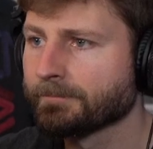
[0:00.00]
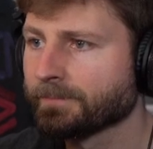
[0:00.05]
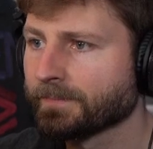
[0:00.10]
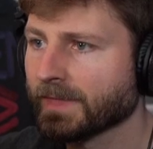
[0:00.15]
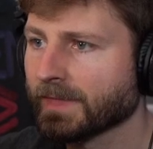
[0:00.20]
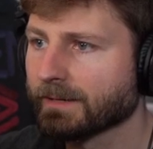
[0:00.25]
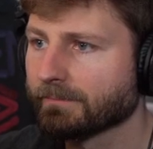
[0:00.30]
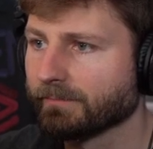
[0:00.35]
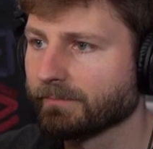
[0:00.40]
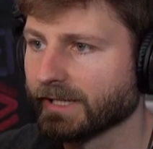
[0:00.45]

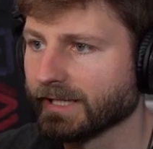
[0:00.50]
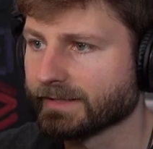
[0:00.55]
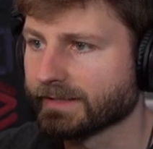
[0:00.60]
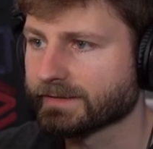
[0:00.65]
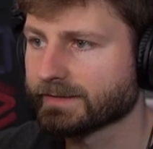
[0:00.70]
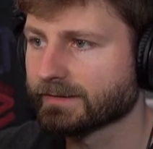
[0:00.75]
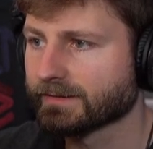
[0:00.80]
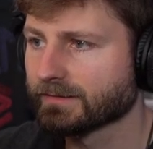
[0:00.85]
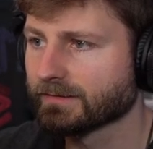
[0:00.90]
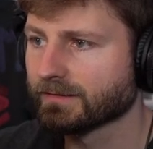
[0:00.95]

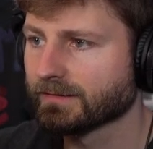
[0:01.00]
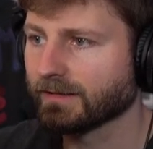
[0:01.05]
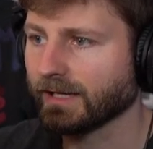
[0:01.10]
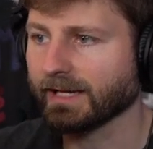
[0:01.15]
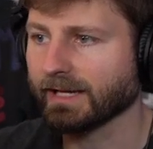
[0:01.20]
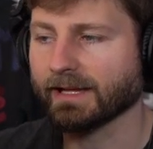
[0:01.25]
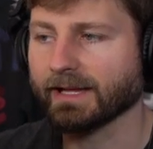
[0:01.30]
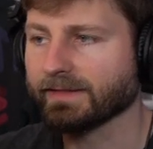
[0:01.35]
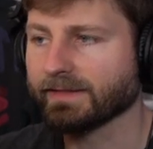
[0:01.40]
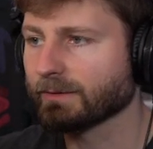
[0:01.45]
But
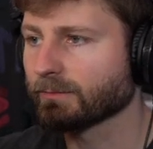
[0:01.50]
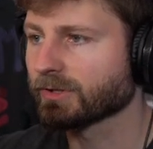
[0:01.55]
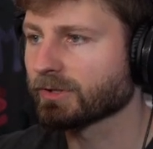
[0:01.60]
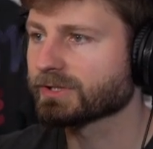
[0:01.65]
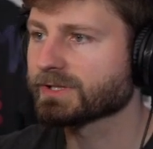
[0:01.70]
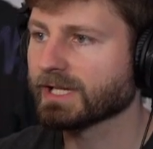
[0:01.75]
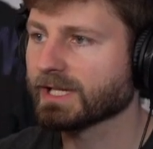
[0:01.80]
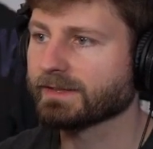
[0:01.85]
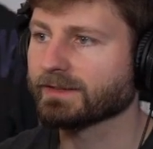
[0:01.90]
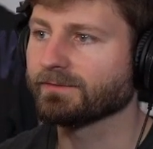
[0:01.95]
I think we're
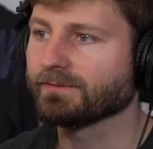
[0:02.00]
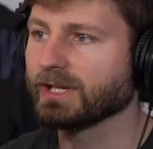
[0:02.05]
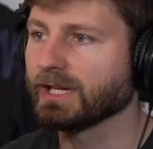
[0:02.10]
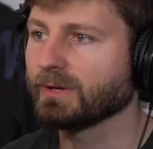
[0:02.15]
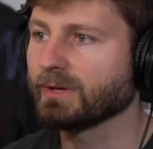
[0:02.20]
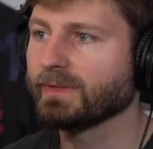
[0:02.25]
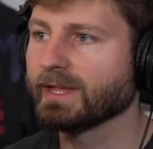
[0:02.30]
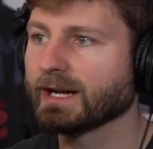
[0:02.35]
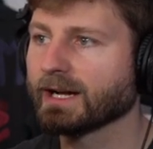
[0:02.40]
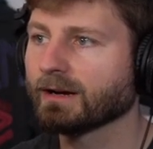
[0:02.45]
just cut the video
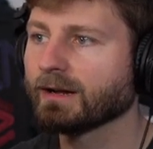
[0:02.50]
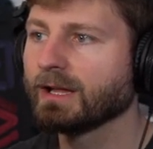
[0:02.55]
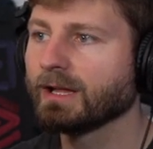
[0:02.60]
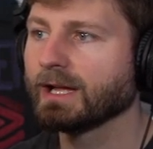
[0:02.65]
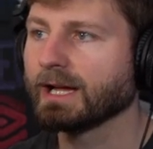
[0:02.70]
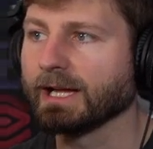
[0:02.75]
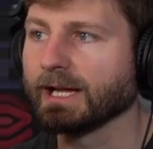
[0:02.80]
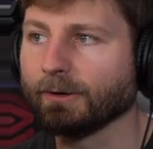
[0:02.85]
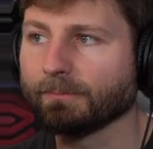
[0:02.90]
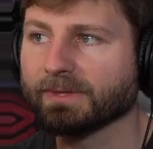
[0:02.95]
there.
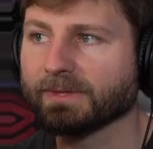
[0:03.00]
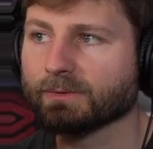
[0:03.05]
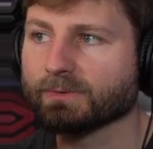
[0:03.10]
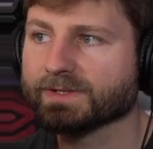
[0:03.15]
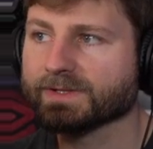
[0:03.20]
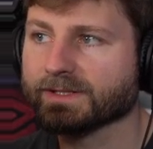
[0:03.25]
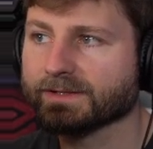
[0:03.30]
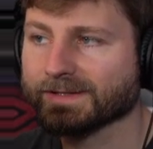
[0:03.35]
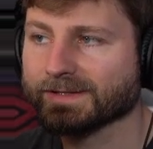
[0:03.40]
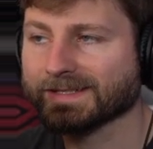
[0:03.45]
I hope there
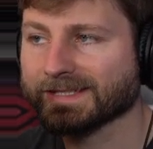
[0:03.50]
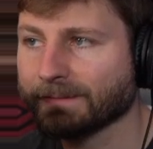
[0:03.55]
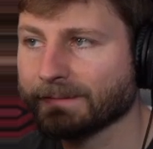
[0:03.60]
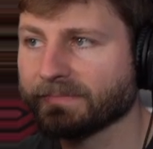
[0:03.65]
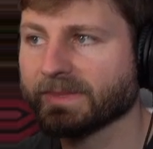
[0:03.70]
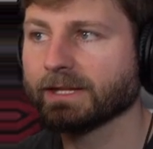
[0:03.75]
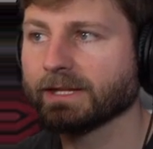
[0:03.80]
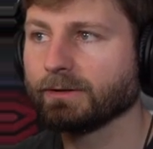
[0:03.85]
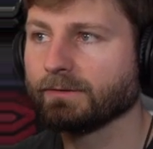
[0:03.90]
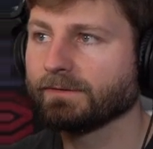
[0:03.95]
was
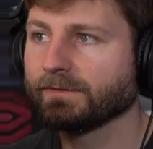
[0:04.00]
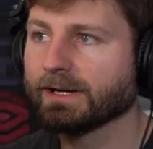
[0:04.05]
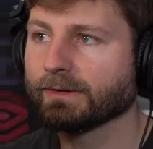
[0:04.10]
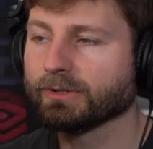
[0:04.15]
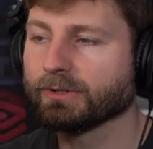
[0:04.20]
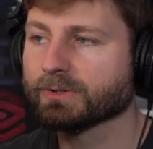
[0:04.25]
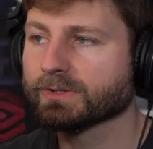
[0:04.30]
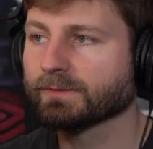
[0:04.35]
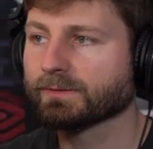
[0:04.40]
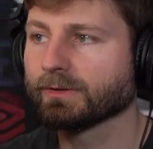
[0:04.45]
something you found
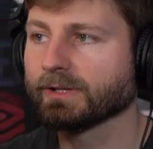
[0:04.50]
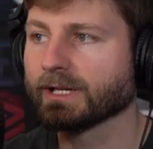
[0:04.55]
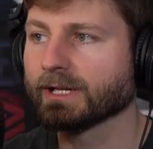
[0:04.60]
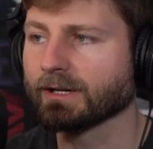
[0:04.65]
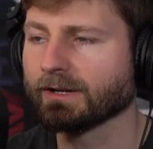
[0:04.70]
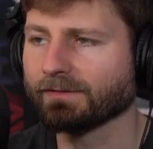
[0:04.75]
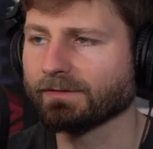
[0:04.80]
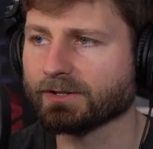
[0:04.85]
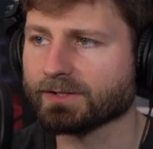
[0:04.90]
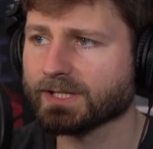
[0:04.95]
useful in here.
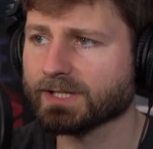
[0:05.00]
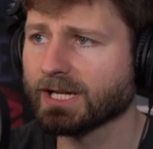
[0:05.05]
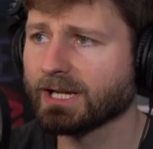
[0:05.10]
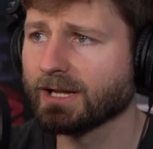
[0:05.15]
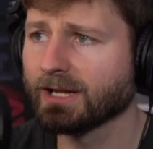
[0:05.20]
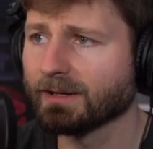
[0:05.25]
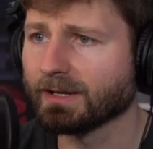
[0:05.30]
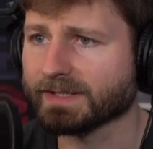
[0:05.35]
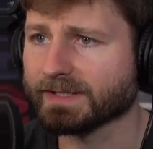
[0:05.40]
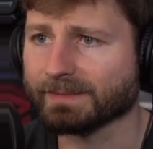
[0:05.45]
If there's
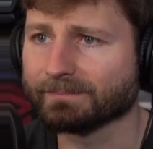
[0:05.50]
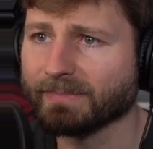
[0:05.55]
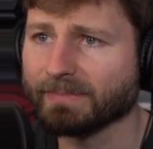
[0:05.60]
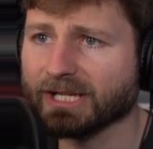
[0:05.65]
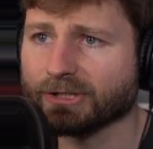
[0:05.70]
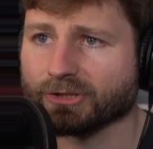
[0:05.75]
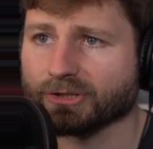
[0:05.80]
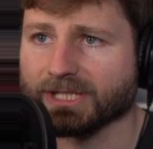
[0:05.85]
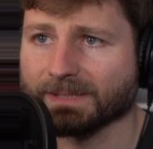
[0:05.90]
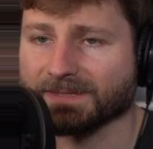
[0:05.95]
some
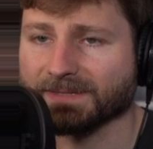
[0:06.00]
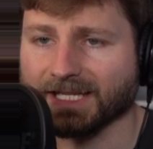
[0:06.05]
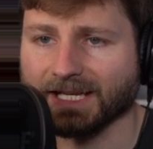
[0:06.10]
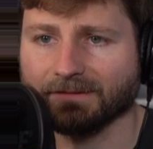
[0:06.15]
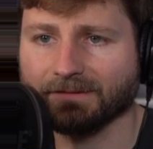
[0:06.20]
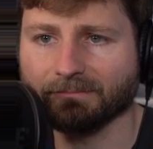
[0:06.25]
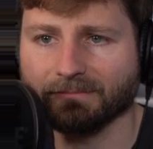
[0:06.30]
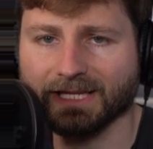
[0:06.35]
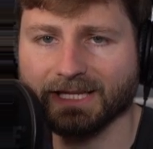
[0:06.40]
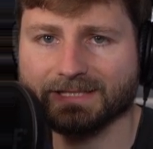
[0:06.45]
major tips that I
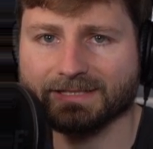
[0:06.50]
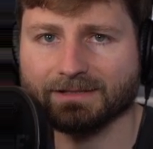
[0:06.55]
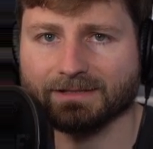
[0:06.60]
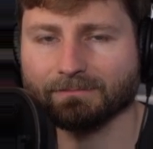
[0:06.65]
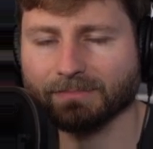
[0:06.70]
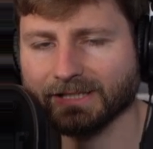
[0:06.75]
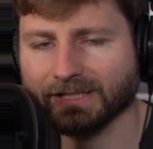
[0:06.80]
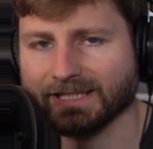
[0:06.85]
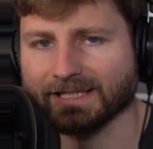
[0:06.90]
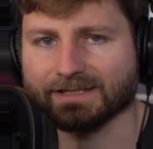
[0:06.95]
missed,
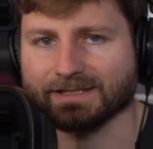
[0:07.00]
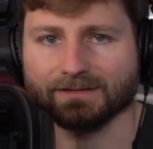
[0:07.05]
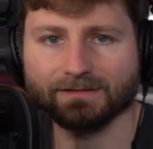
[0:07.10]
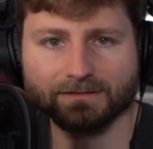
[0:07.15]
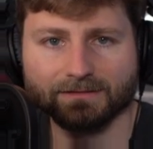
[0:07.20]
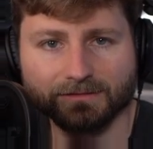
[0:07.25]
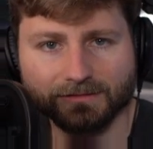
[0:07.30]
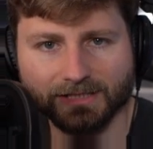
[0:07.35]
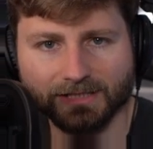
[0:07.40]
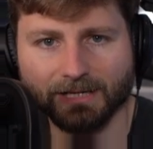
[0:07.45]
please
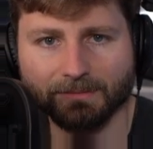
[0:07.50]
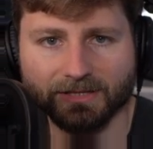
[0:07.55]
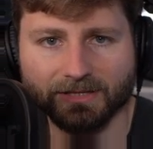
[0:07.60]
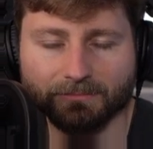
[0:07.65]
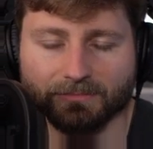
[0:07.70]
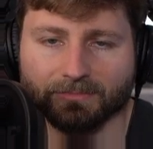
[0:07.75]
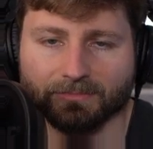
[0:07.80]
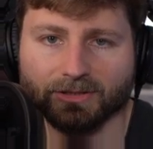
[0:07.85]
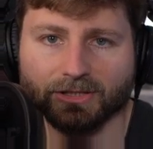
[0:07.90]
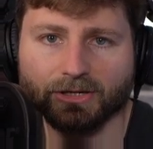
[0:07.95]
comment
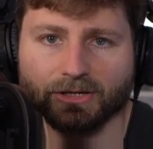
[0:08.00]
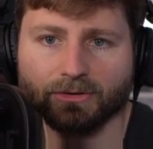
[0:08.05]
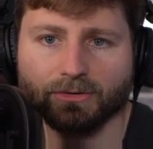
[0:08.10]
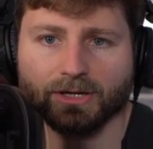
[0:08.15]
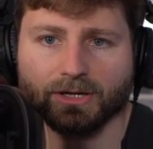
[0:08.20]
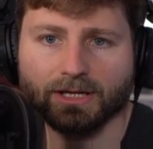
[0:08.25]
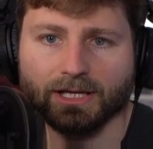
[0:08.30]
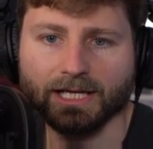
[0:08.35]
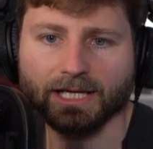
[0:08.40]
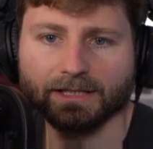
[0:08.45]
them below.
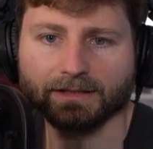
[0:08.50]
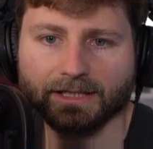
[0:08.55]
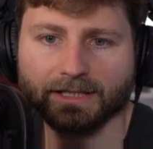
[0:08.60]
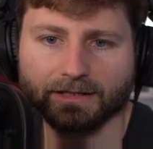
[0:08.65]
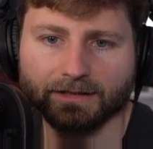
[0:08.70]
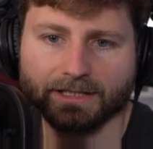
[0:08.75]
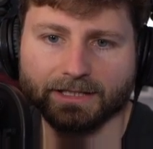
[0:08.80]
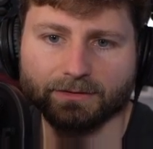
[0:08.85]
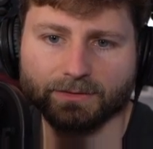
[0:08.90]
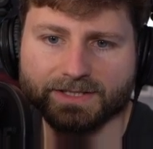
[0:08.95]
Let
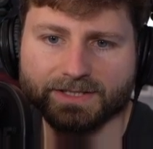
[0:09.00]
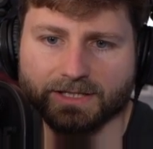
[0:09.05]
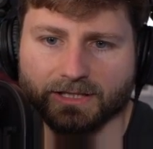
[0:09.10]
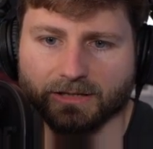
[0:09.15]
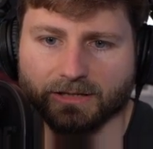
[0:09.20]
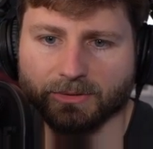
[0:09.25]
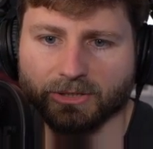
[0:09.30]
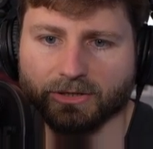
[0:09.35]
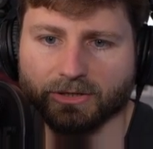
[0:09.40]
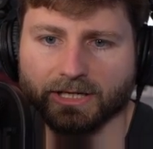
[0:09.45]
the rest of the
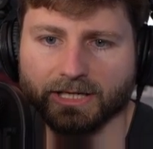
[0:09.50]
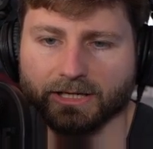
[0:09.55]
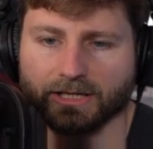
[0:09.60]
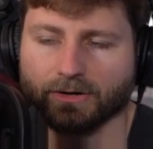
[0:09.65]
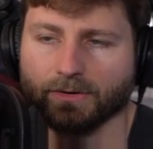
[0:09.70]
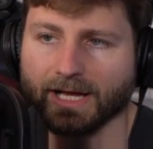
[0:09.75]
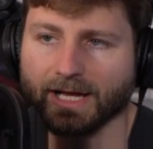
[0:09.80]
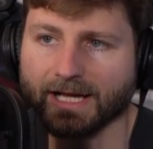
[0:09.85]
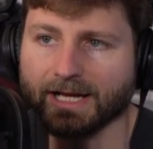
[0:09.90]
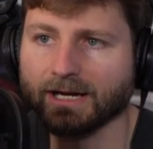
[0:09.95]
community know
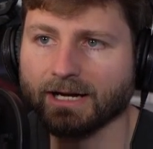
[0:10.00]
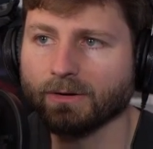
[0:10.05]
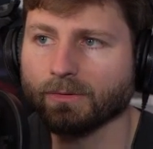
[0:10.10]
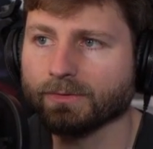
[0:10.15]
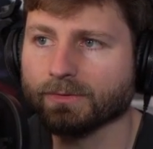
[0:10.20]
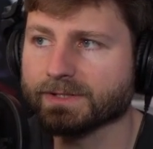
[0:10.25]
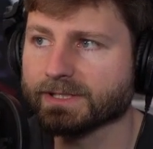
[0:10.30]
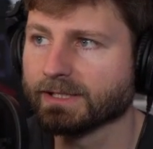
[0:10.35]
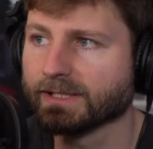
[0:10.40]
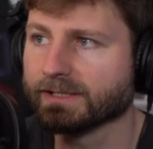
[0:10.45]
how
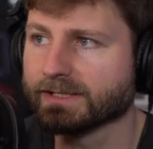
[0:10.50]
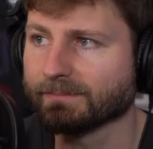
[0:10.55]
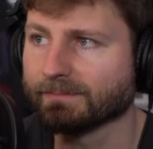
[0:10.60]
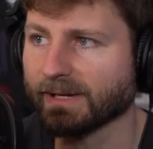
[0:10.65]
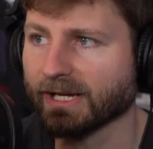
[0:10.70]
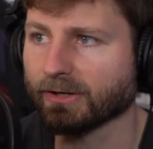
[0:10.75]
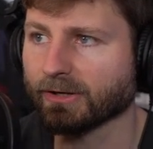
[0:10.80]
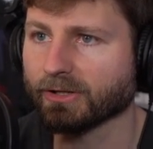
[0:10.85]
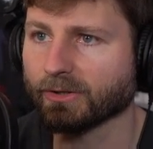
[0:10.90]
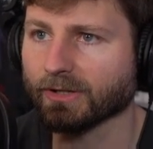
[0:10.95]
to
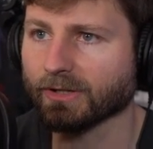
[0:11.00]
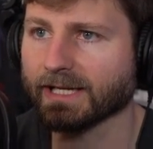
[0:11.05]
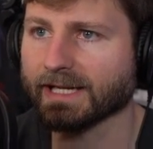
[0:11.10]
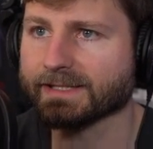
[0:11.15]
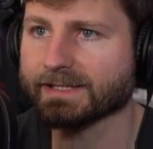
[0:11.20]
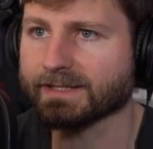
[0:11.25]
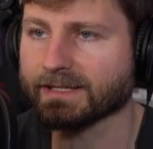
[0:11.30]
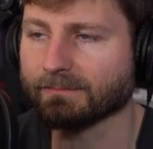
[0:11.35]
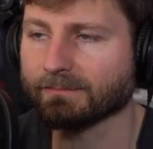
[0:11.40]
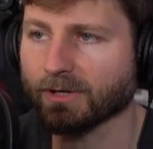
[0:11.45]
better
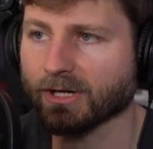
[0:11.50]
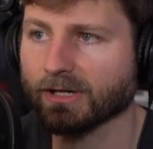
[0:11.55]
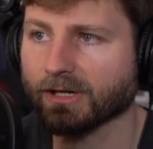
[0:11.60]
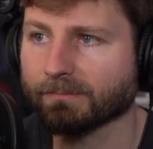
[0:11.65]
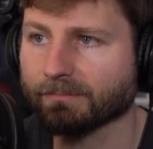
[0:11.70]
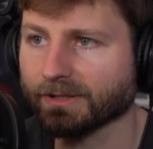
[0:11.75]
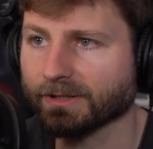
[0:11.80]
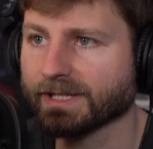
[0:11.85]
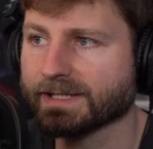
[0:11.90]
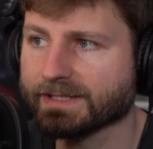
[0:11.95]
utilize the marketplace.